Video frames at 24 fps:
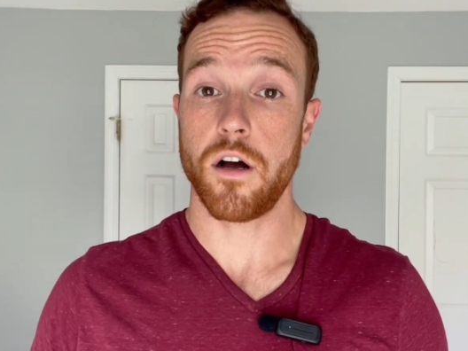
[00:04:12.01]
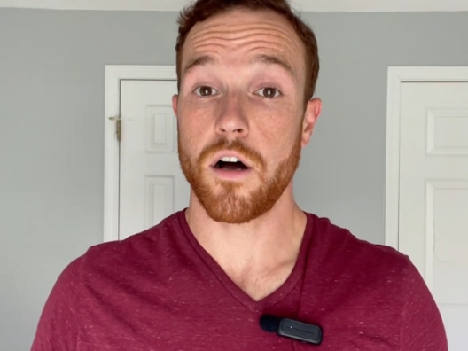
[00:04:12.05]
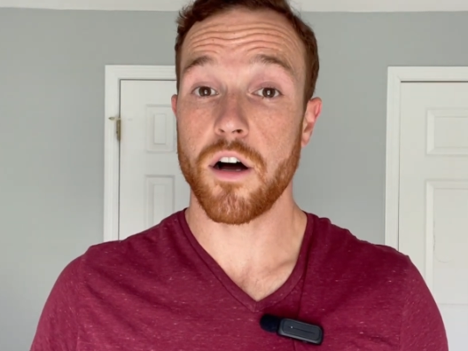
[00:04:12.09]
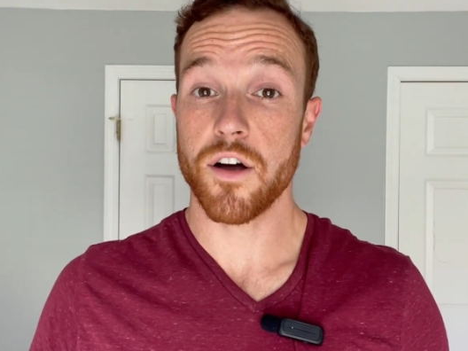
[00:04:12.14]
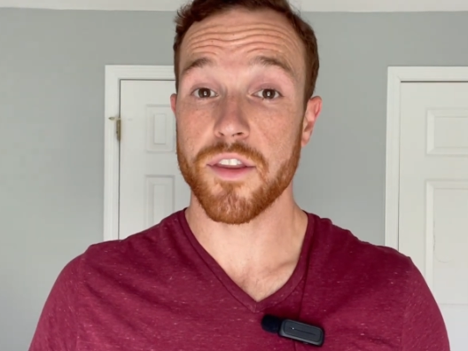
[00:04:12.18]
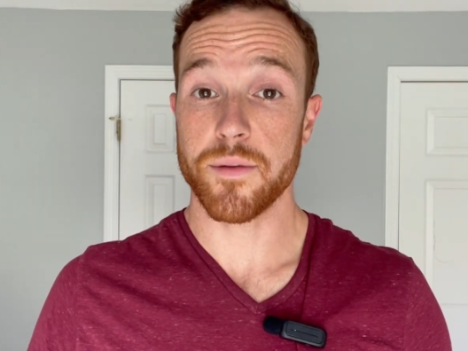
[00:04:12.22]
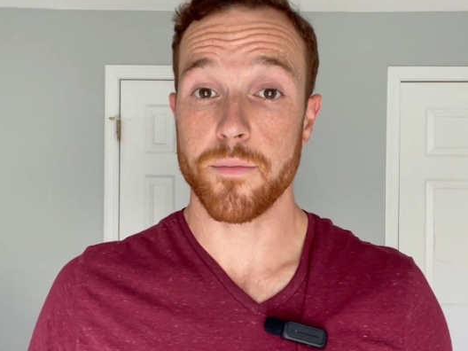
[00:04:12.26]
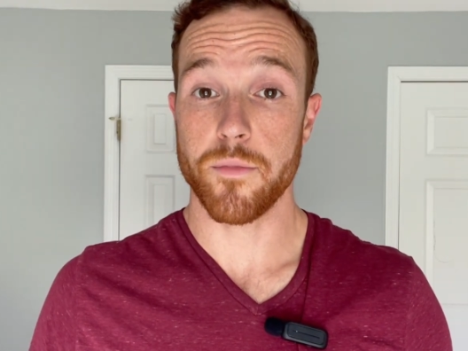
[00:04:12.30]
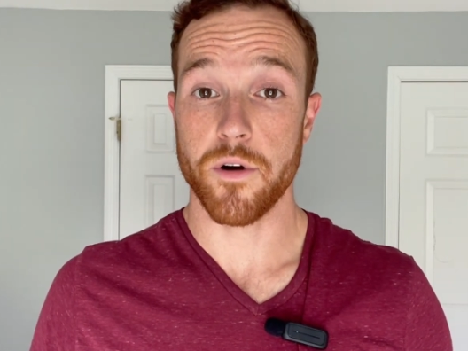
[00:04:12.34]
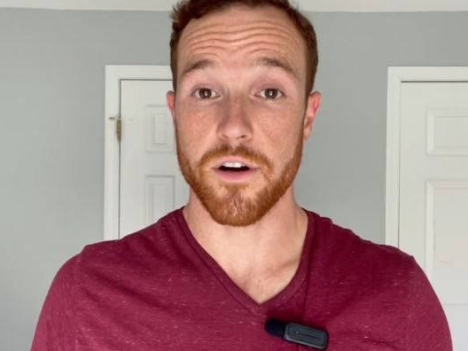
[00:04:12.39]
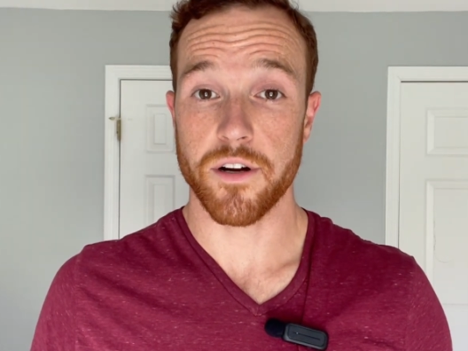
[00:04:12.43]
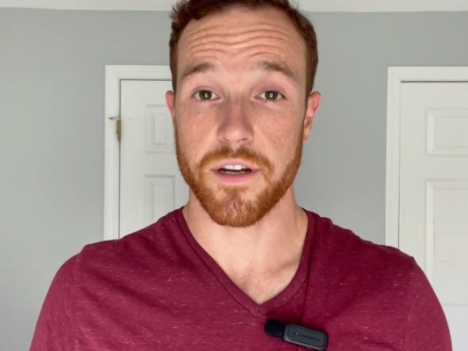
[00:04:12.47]

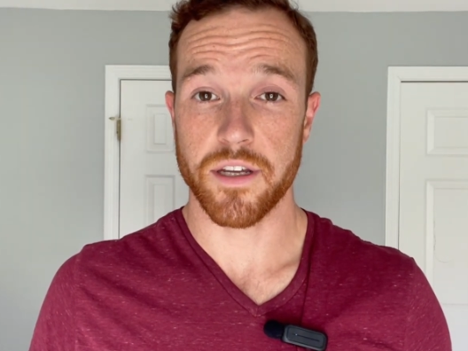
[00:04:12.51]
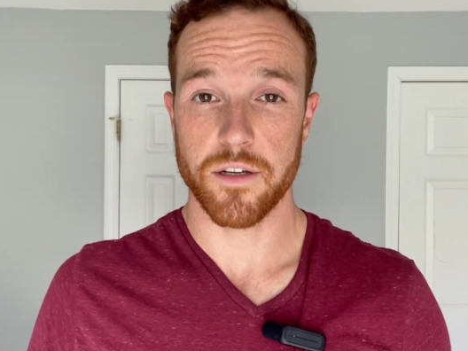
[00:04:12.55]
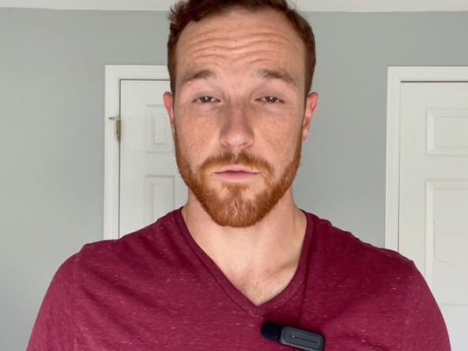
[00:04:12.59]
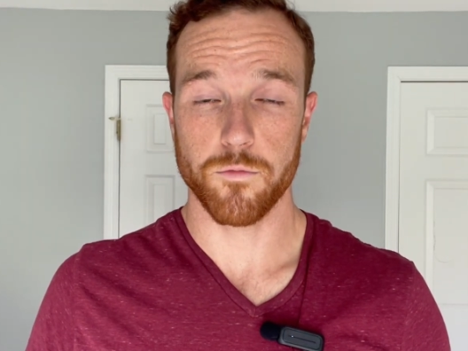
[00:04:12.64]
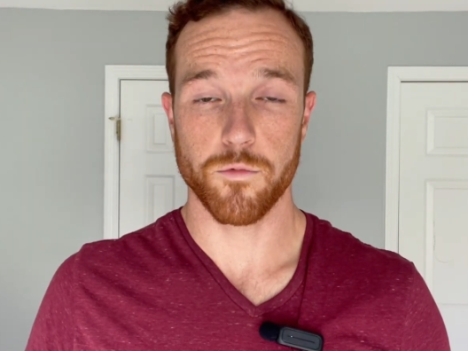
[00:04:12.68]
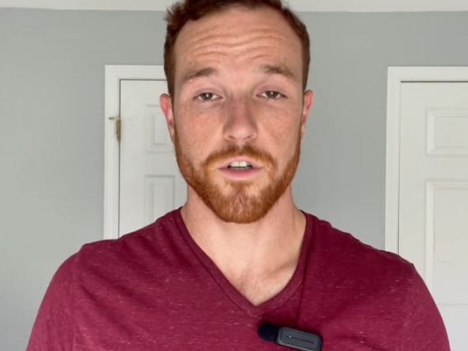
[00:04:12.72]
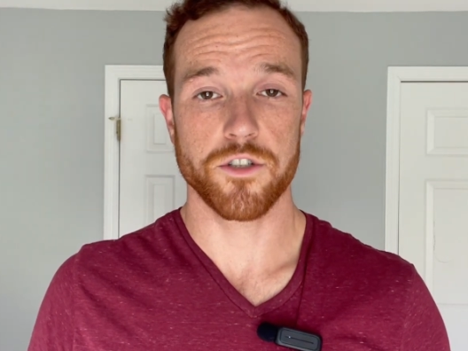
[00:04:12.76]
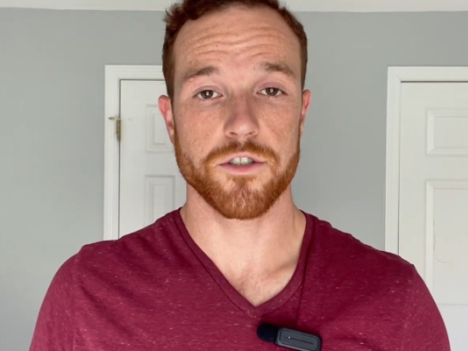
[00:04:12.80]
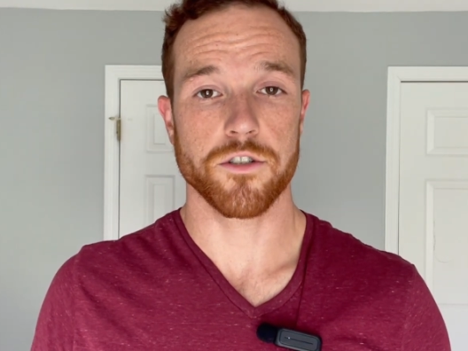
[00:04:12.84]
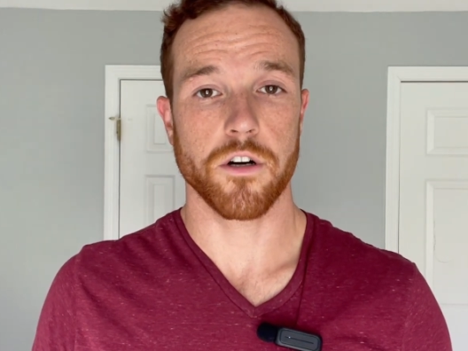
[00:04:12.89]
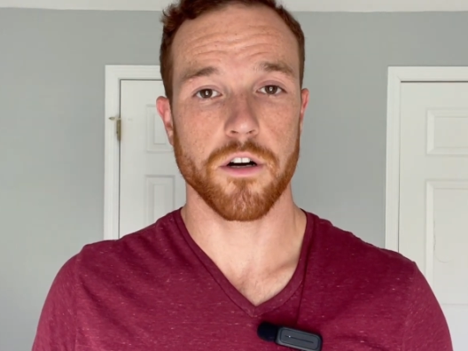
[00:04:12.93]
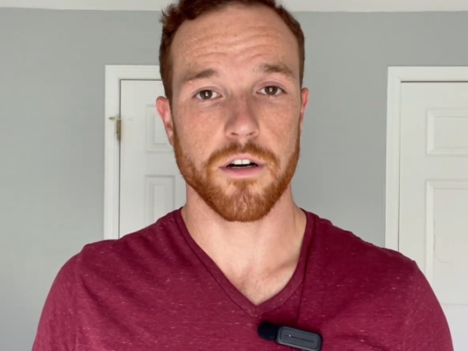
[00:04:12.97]
on the market,
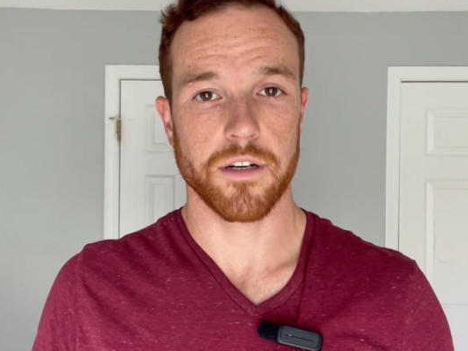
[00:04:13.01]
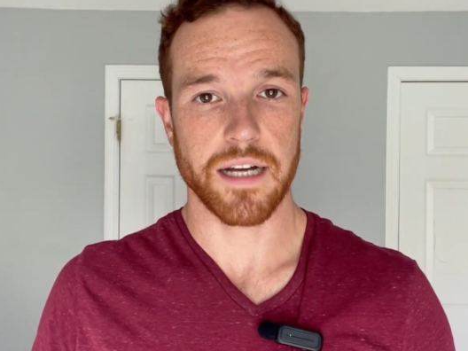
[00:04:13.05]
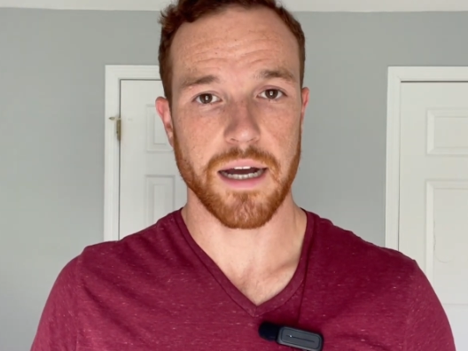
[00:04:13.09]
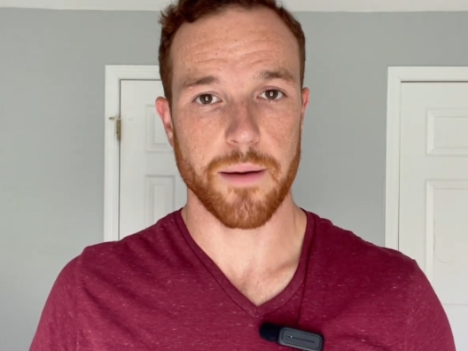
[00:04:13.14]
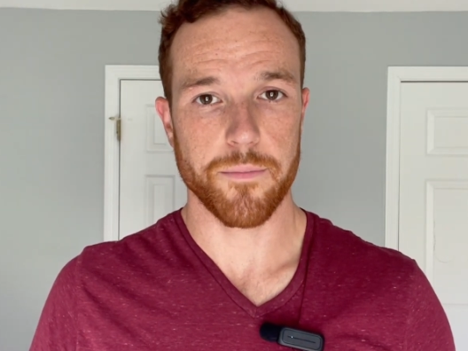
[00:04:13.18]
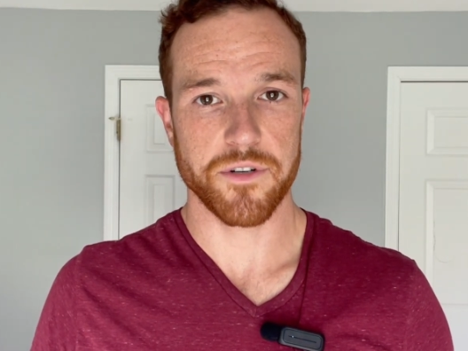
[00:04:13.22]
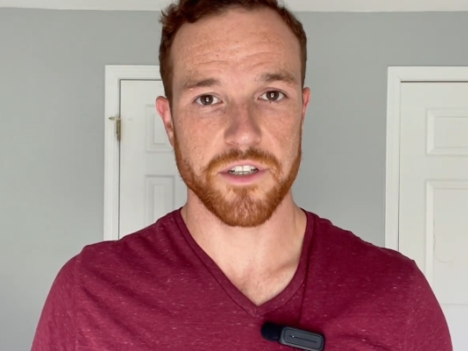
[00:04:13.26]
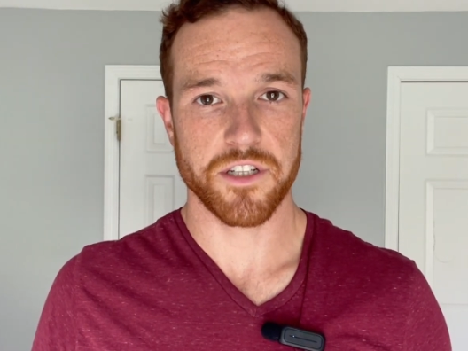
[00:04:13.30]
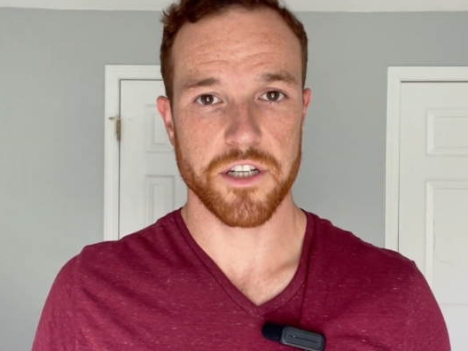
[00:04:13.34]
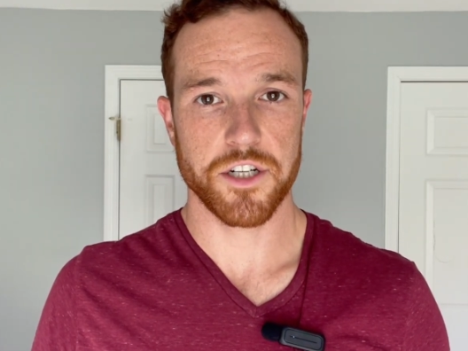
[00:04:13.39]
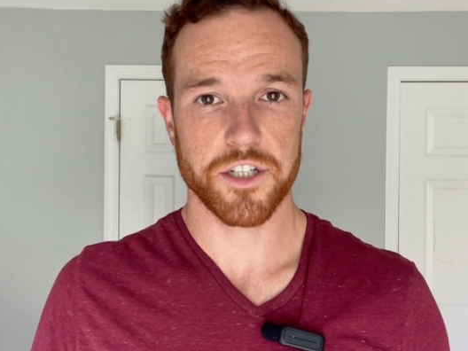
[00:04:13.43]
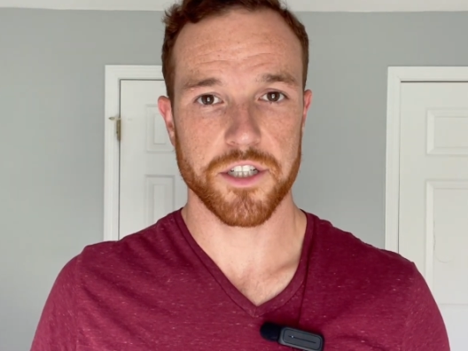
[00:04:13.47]
which are our
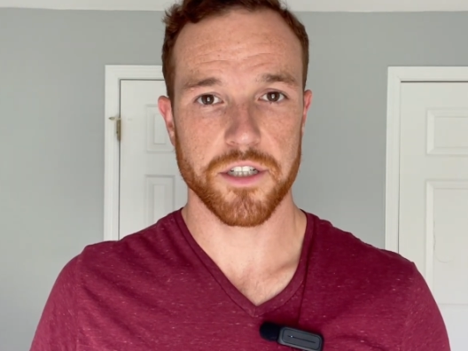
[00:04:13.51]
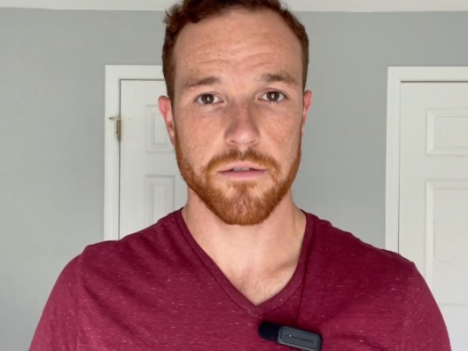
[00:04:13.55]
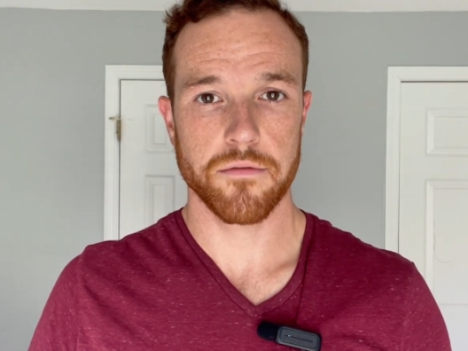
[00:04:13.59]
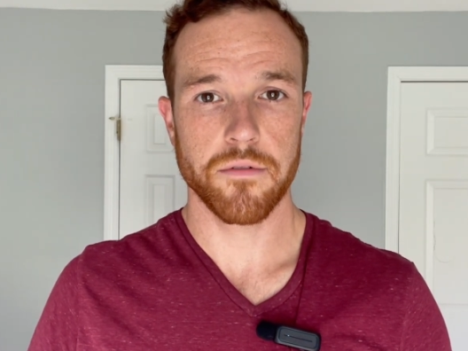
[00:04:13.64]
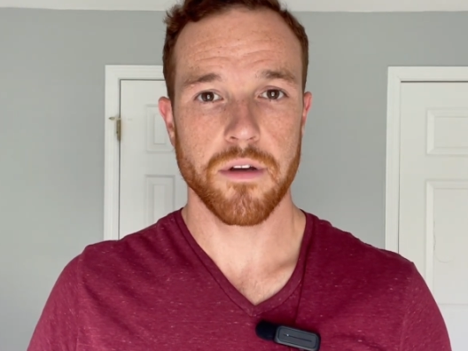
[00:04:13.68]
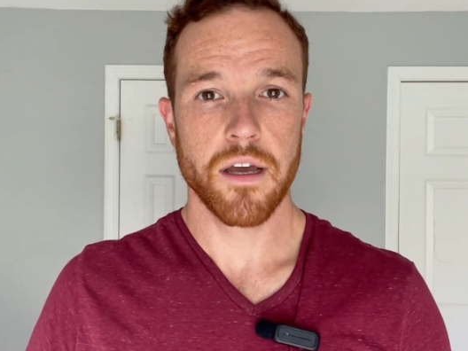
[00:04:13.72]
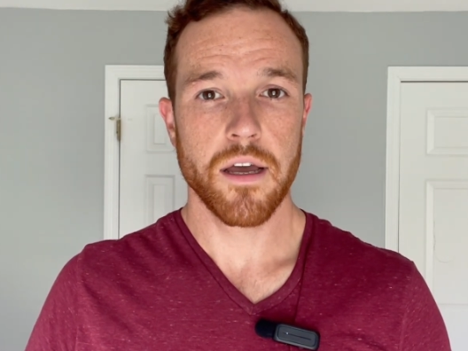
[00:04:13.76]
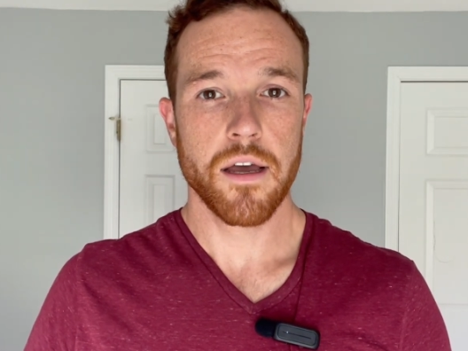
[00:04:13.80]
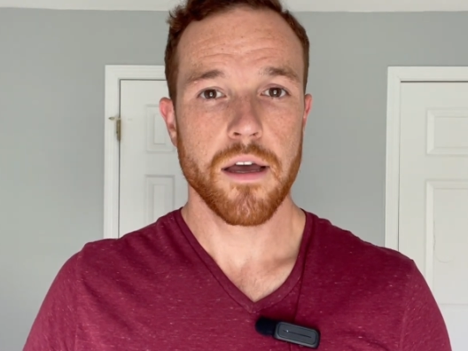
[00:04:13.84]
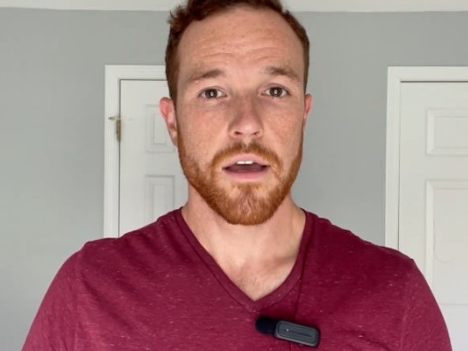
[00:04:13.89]
competition,